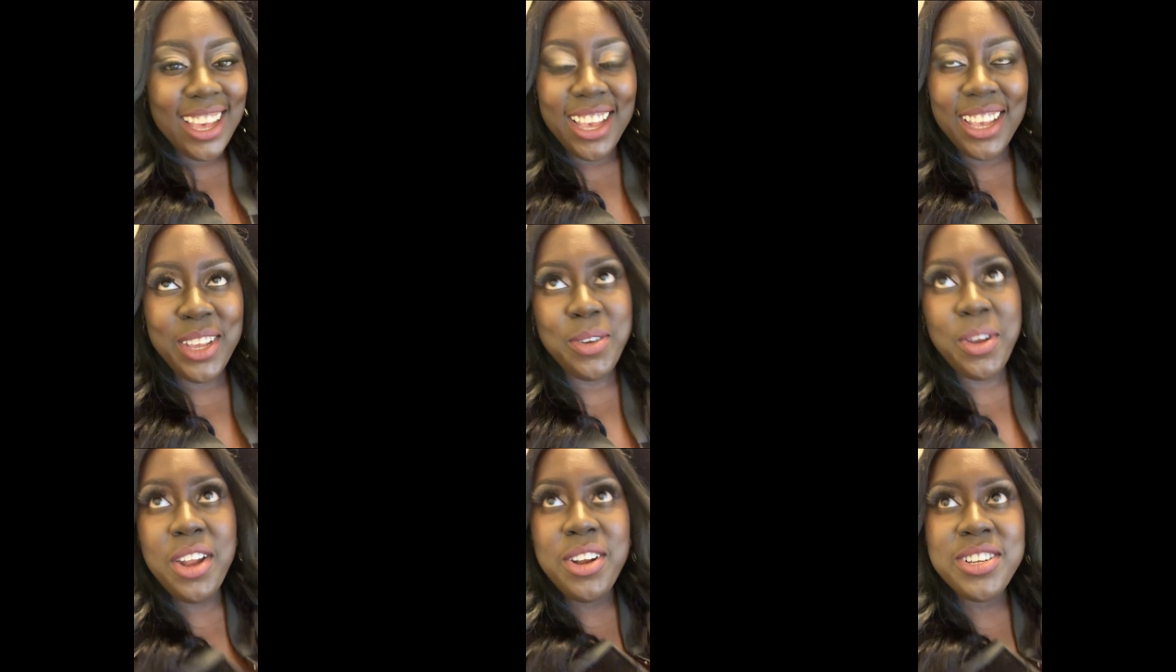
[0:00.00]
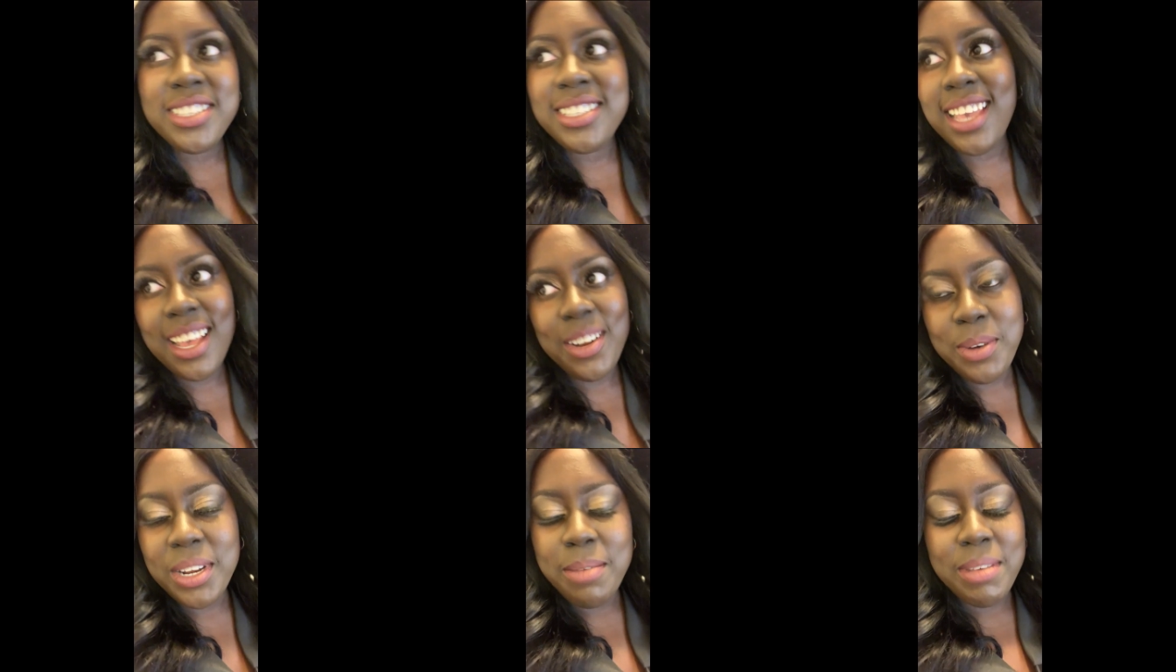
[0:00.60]
You don't
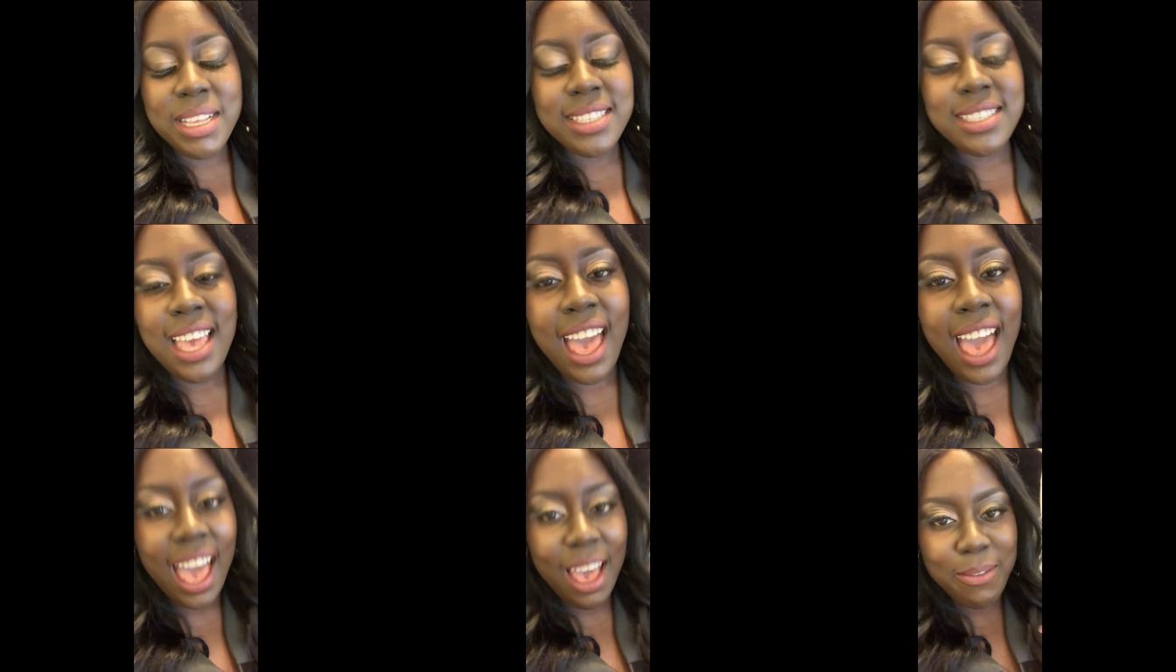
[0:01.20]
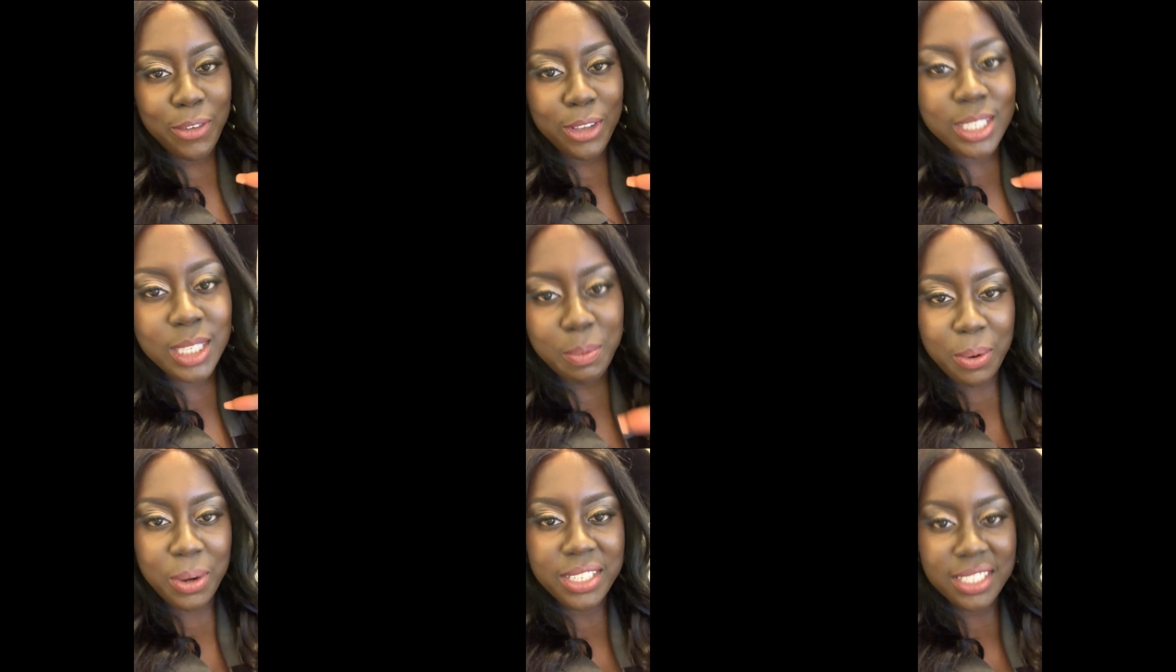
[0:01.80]
understand what it means to have a
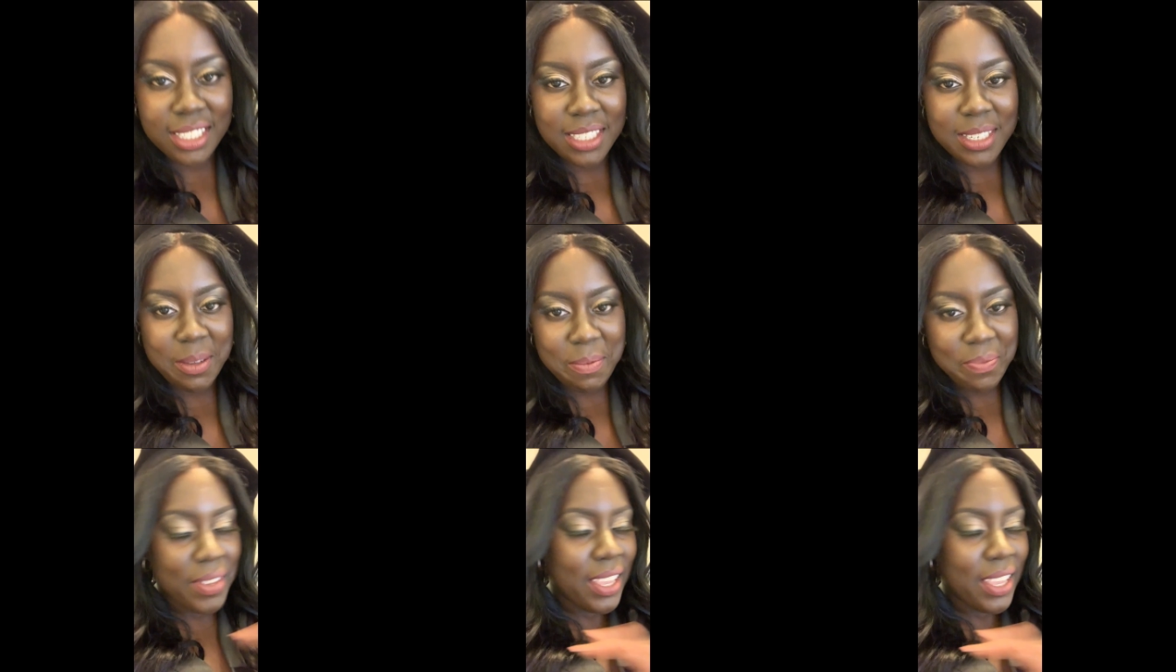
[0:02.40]
support system.